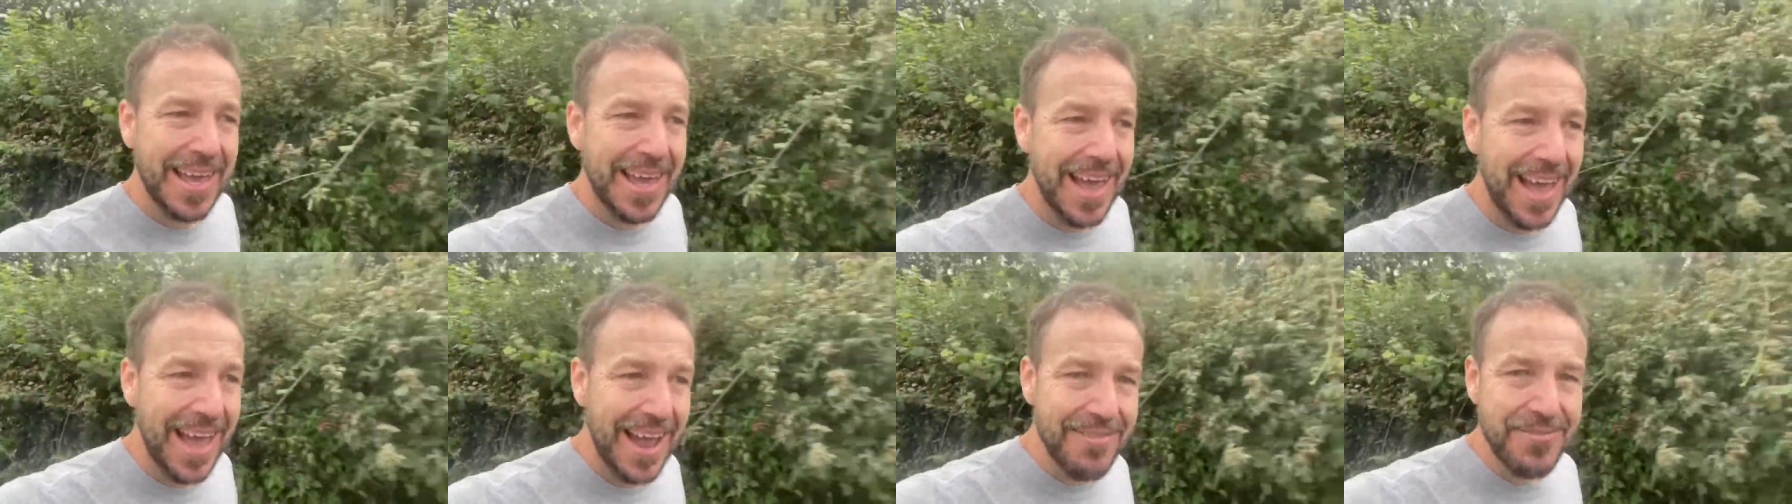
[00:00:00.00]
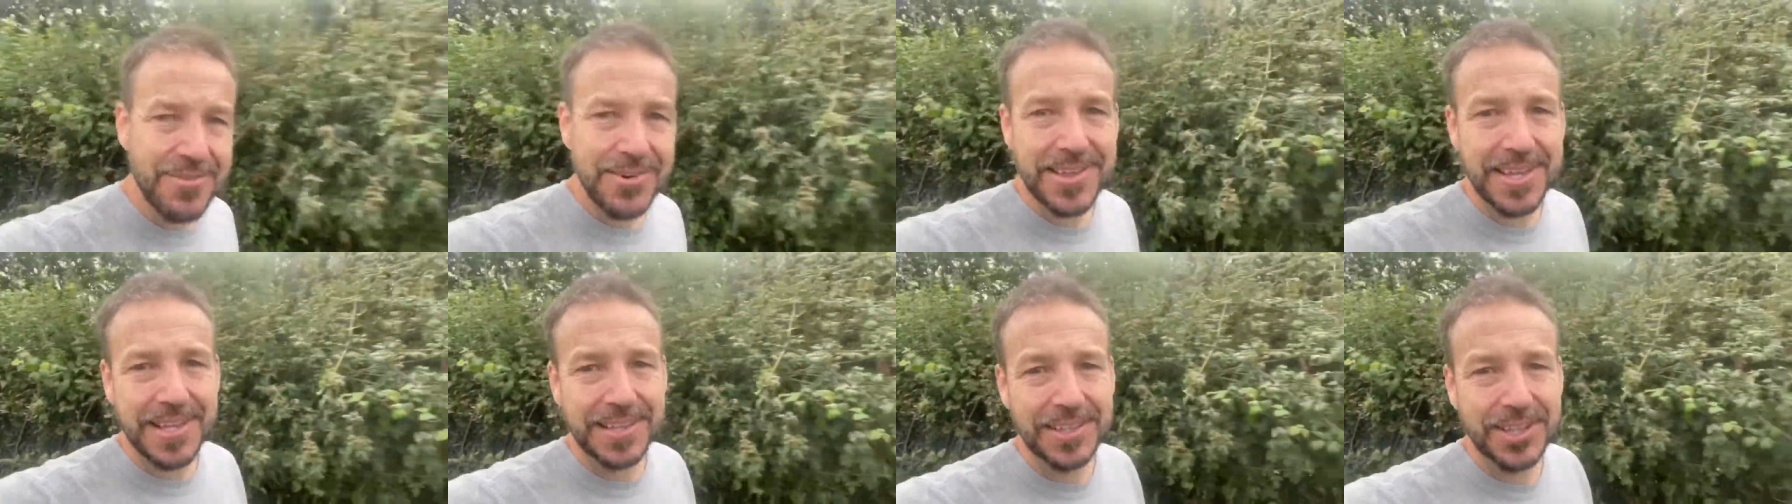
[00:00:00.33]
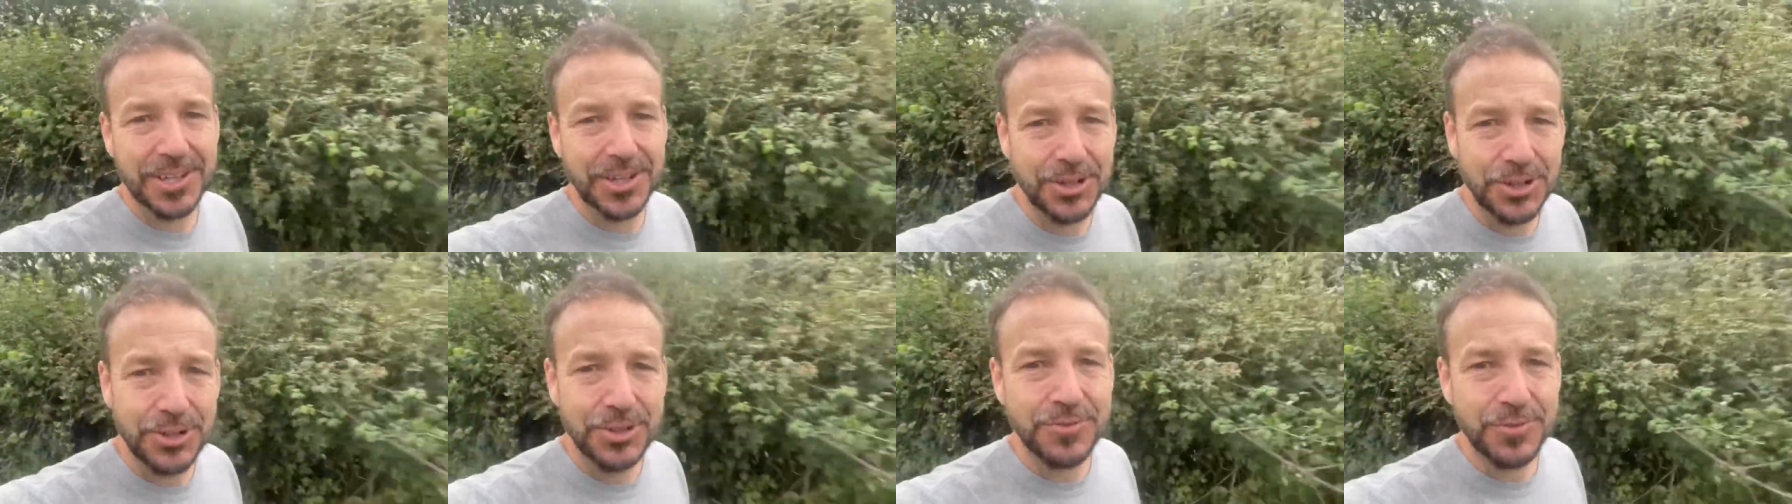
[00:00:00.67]
everything that
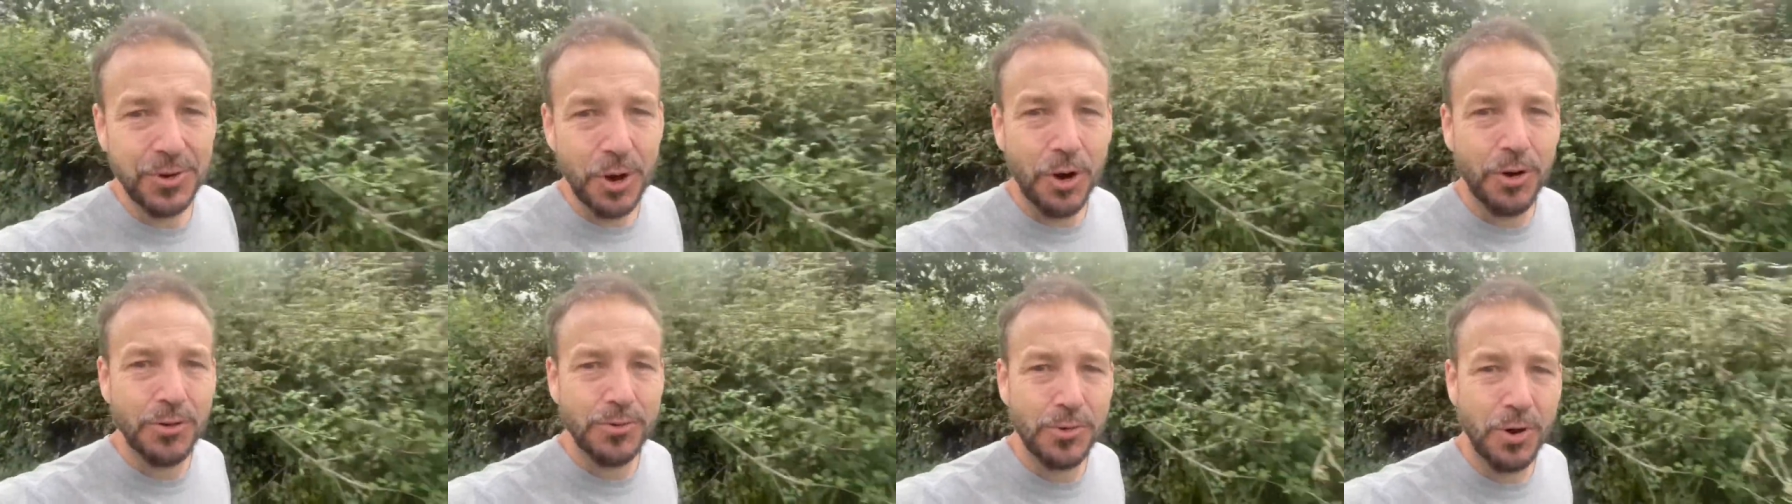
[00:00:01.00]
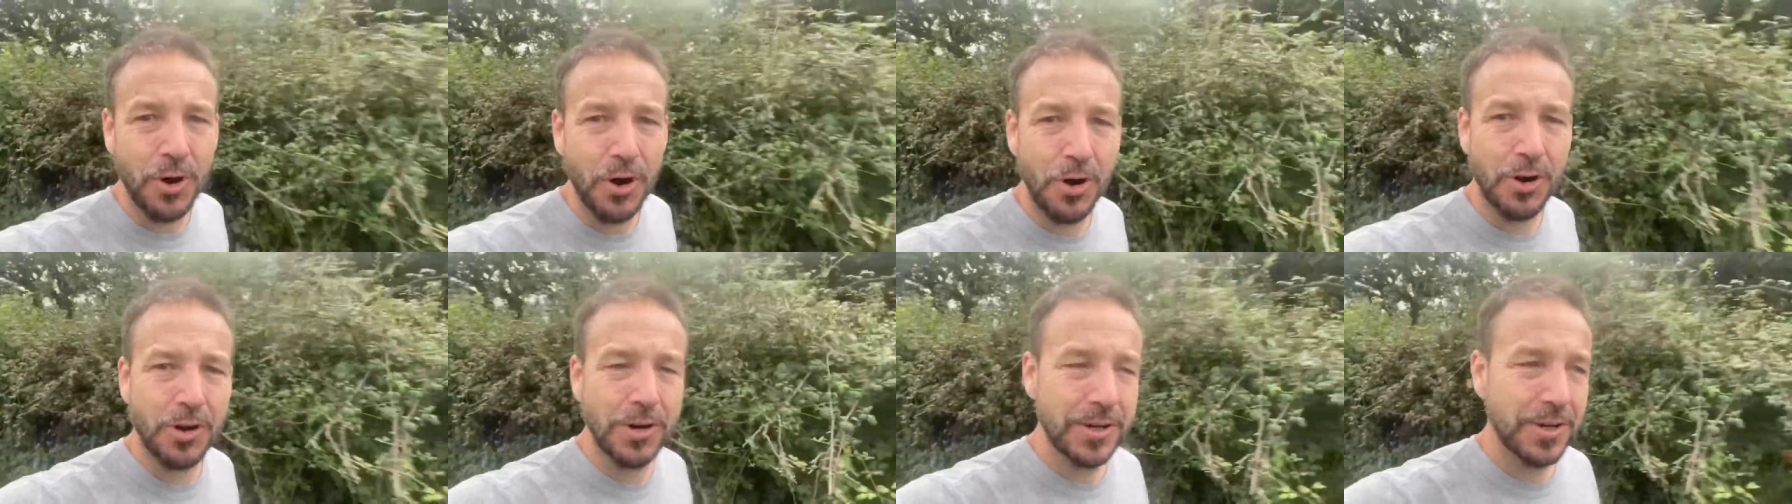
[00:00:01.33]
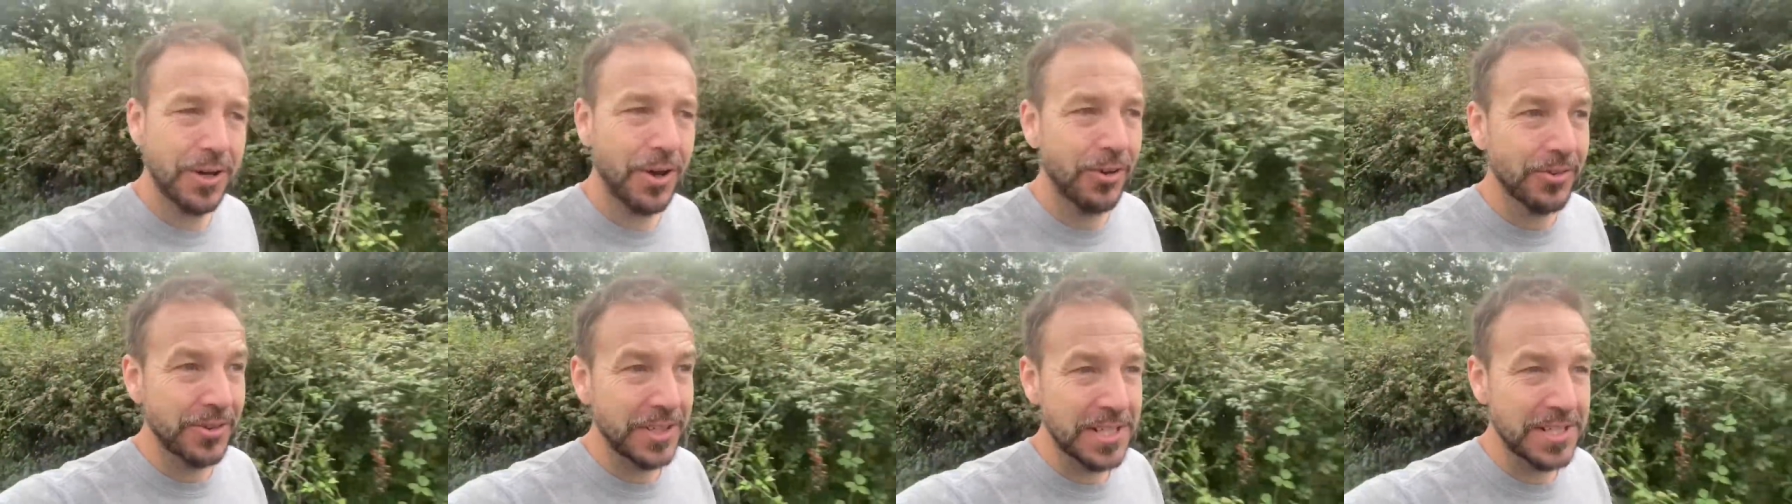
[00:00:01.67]
could have gone wrong
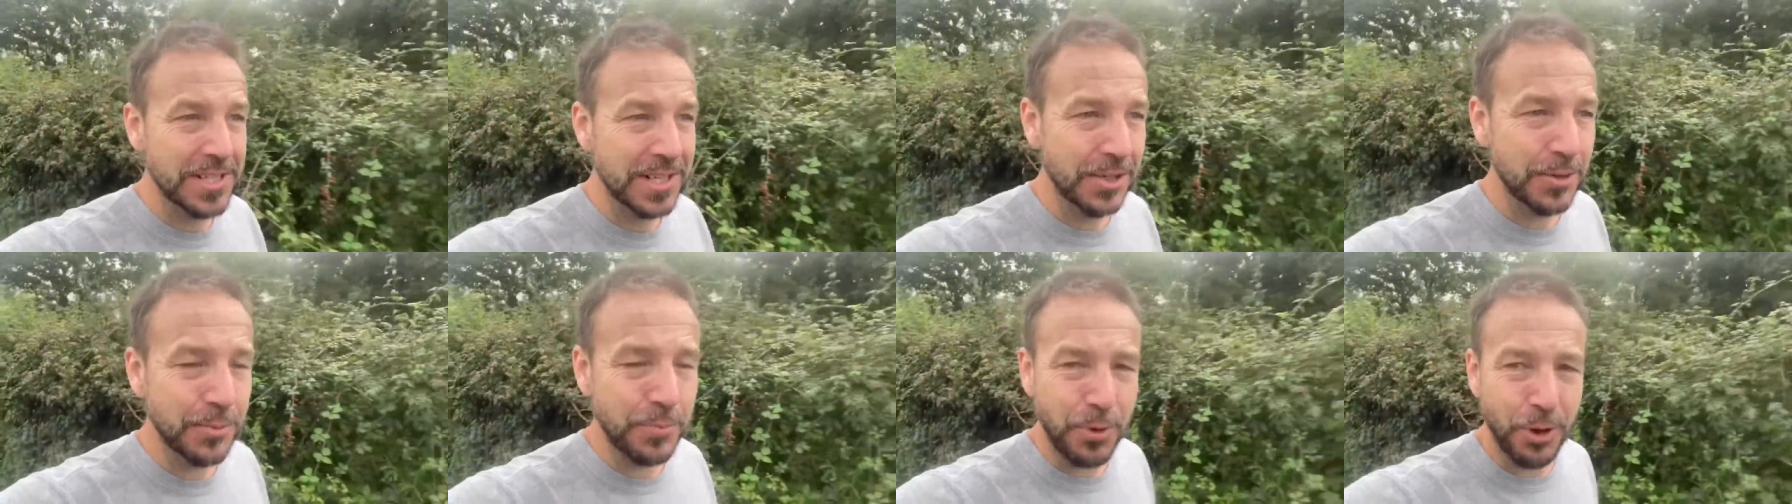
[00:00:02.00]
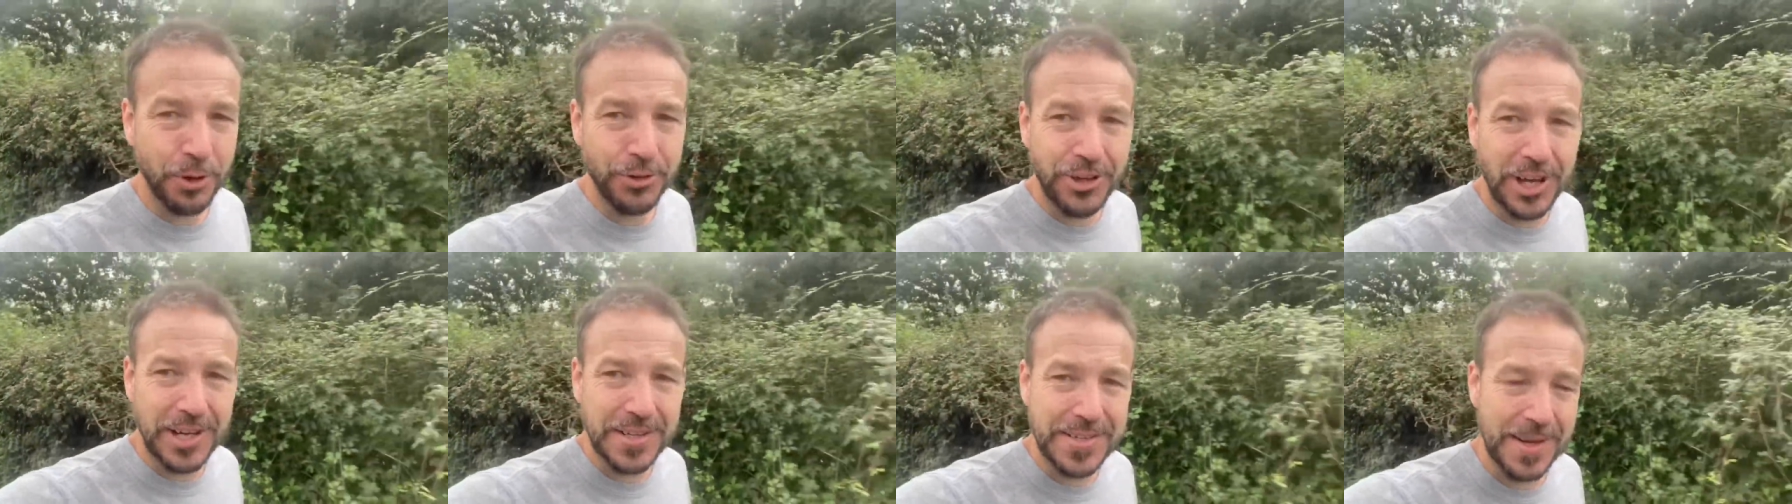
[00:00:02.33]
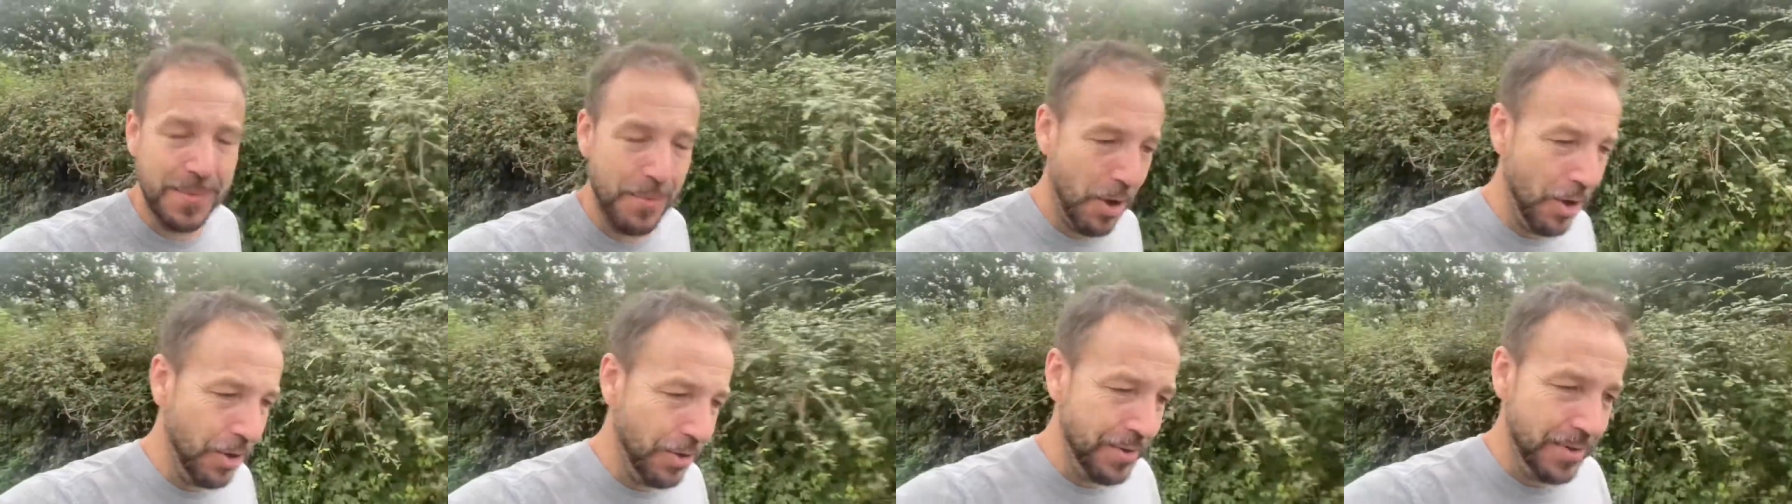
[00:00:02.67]
on this little project I'm
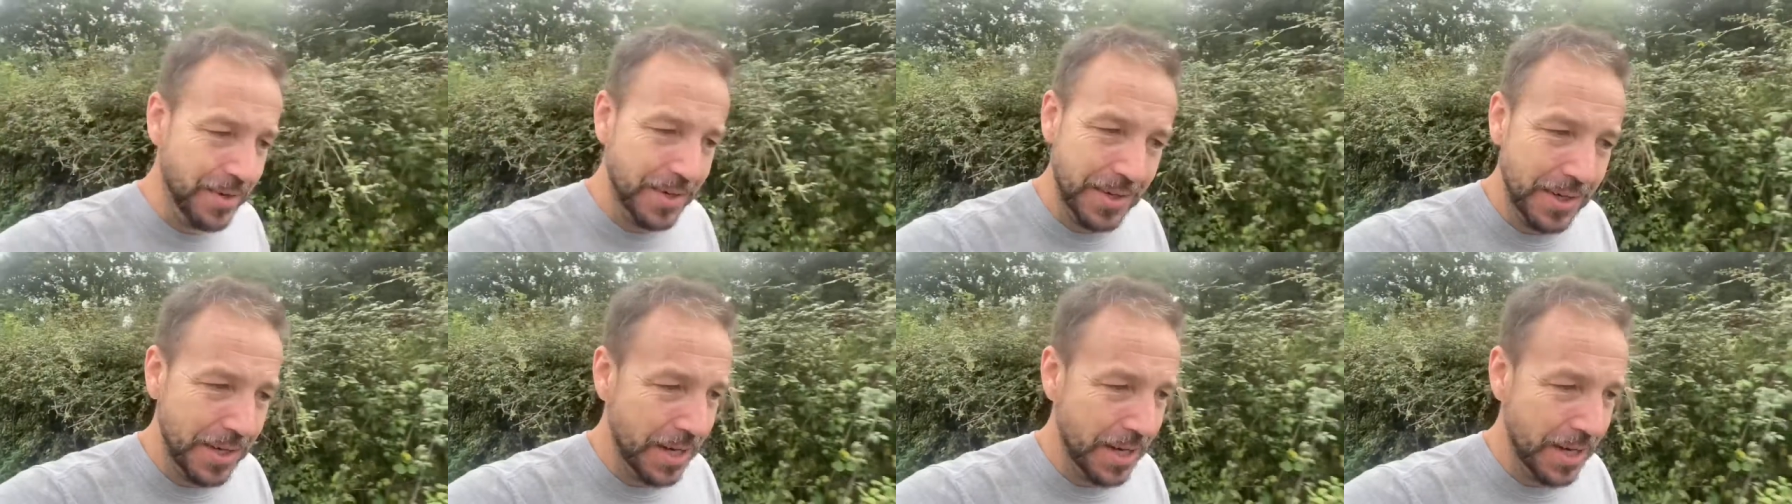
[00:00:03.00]
on